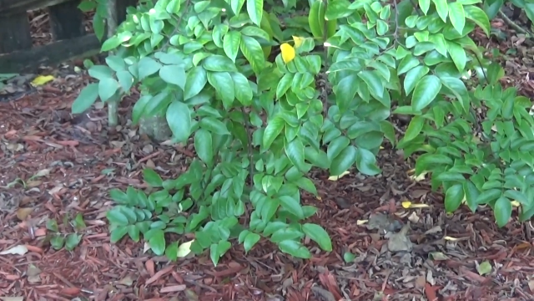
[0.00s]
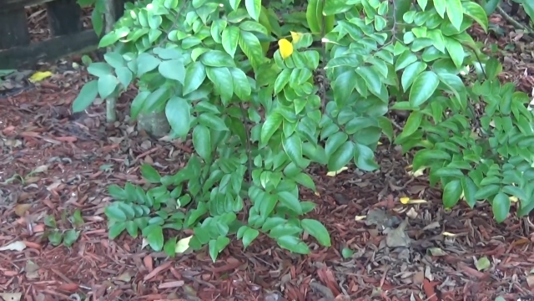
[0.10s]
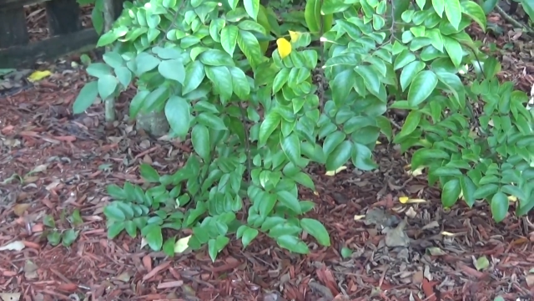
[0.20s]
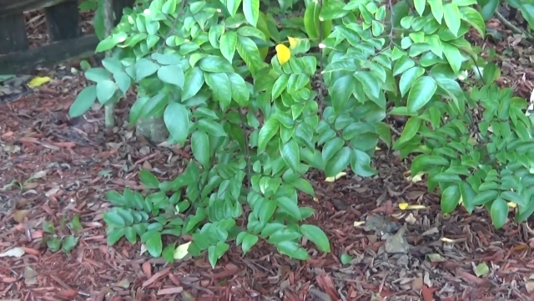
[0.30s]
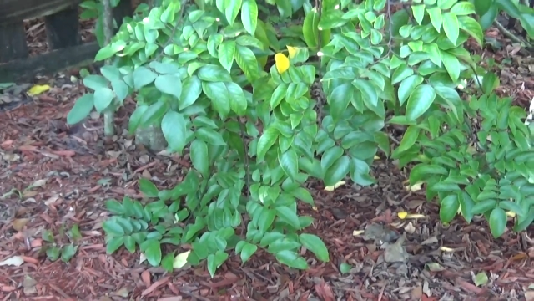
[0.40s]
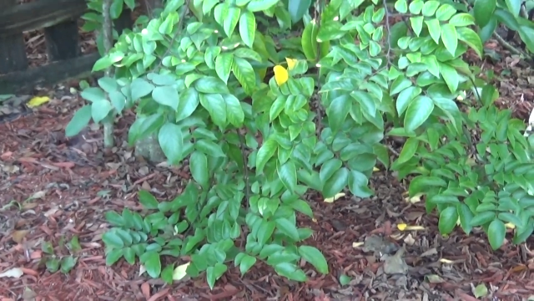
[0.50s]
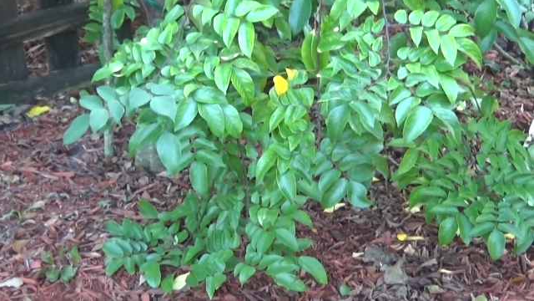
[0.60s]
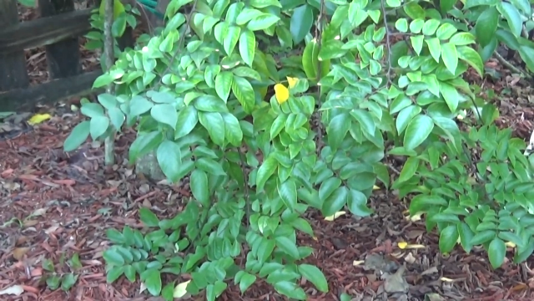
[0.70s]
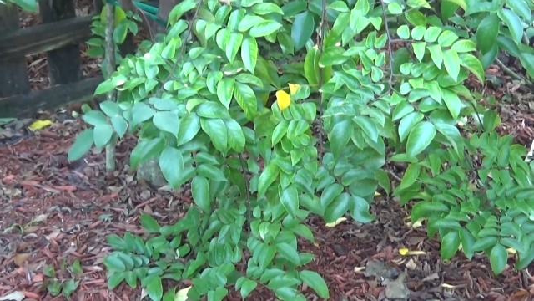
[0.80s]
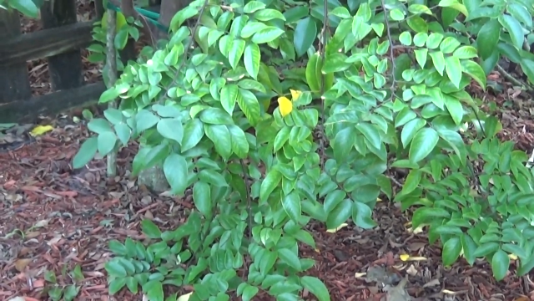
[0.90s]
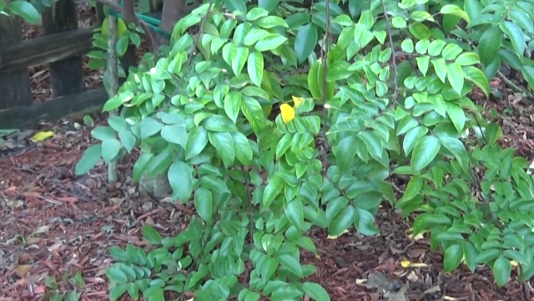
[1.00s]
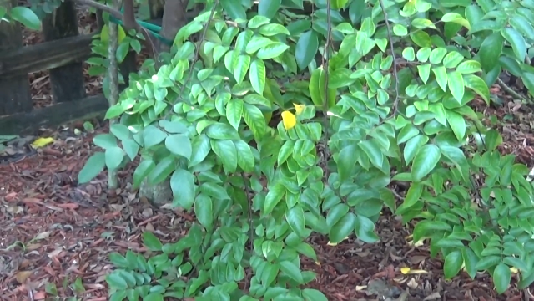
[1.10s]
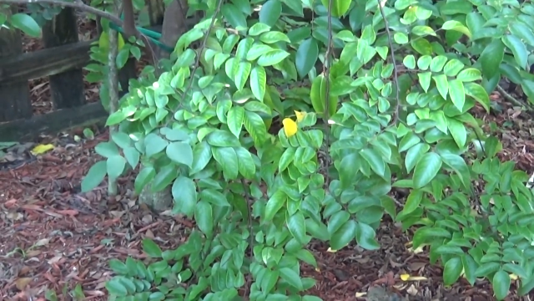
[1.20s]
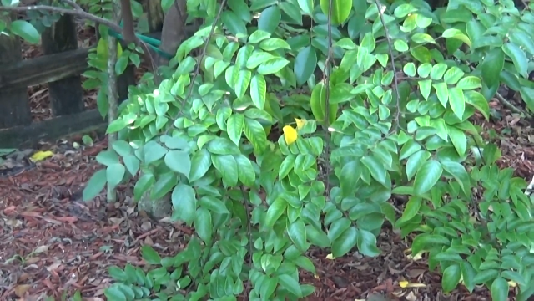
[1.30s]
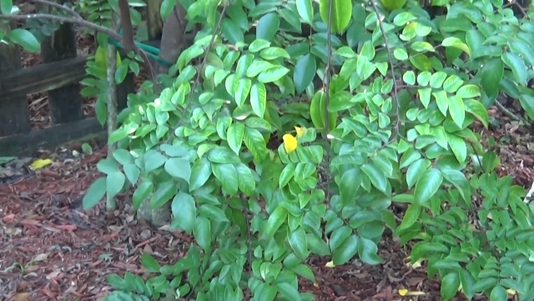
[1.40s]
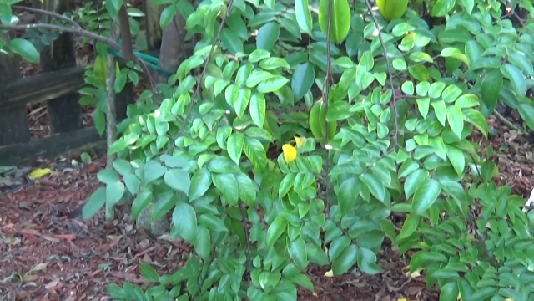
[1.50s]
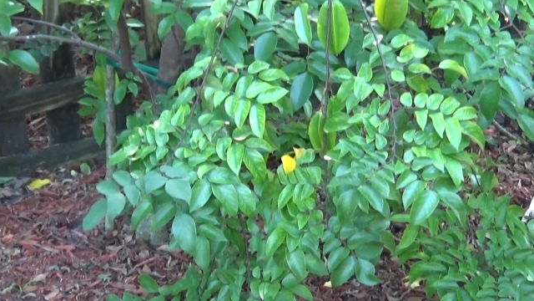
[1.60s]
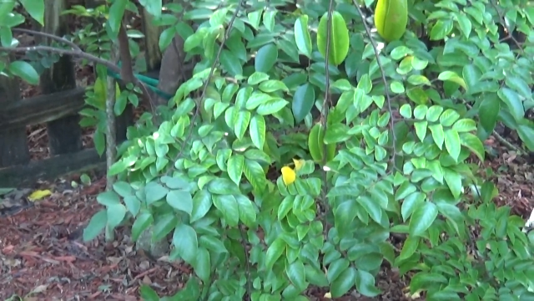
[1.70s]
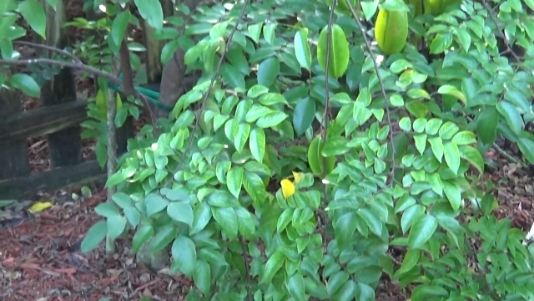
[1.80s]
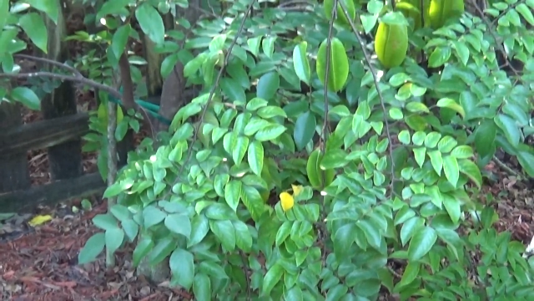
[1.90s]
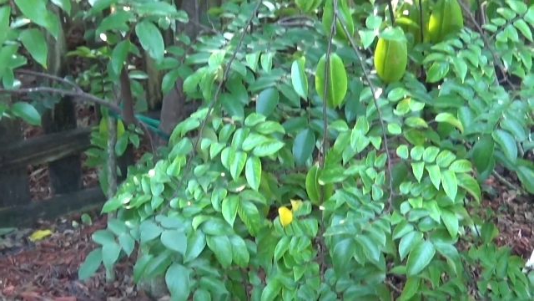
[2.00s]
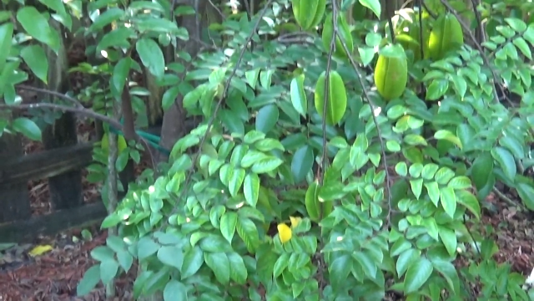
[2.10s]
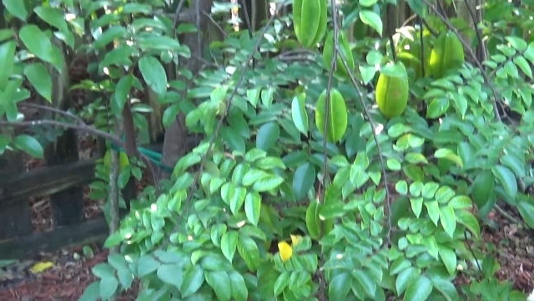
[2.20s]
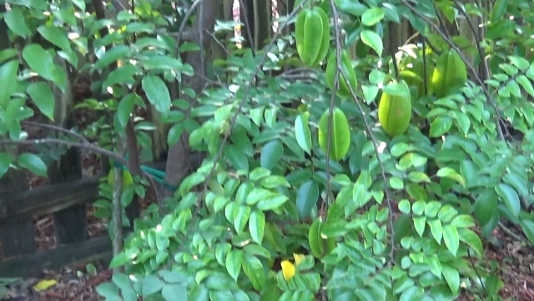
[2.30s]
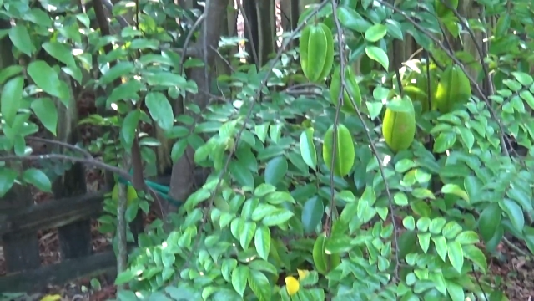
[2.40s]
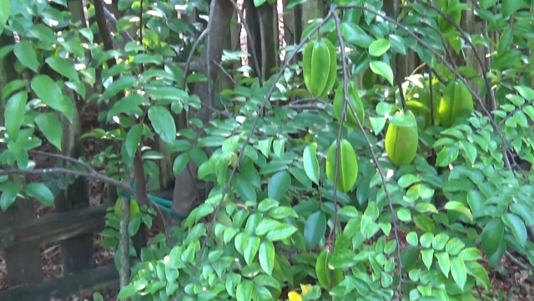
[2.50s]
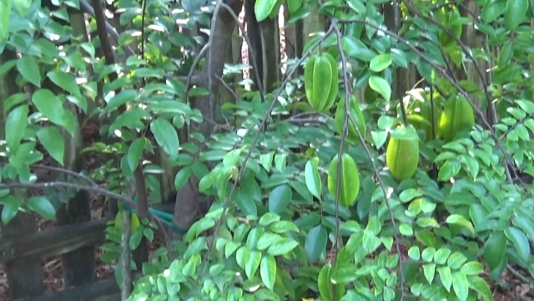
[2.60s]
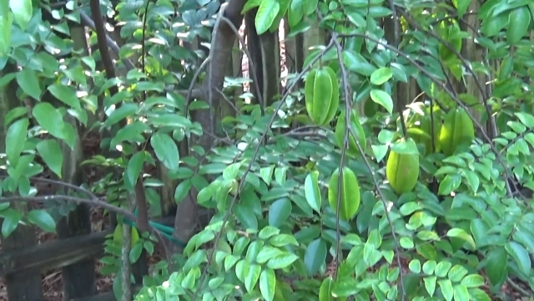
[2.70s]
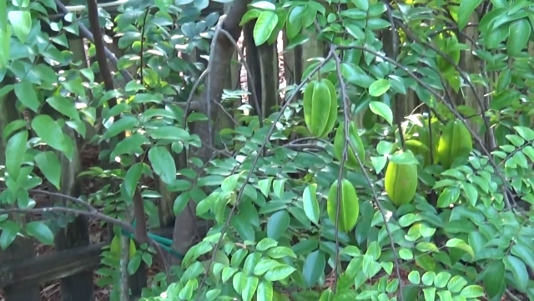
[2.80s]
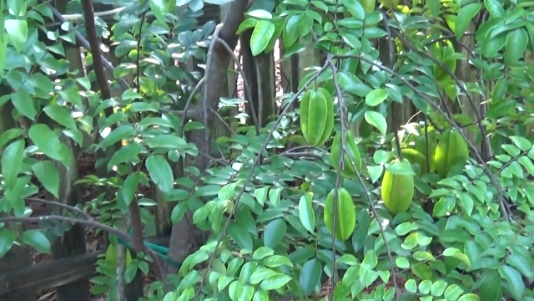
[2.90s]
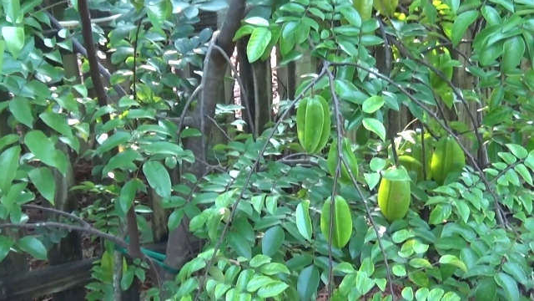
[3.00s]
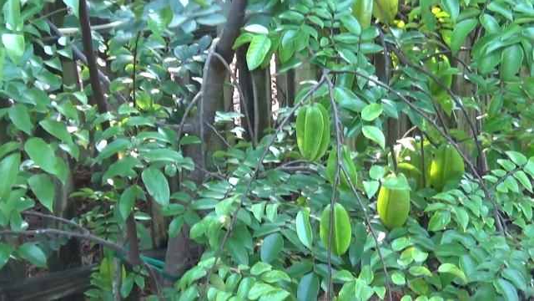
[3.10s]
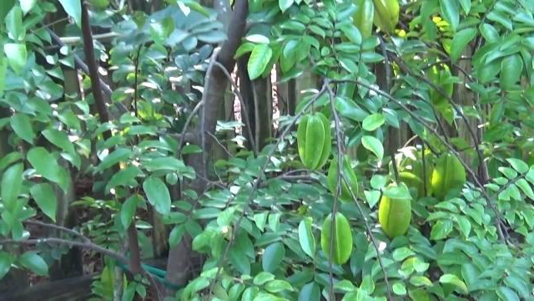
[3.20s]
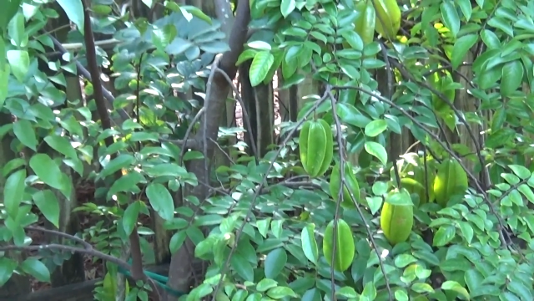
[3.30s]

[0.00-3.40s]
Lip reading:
Nobody's mouth can be seen.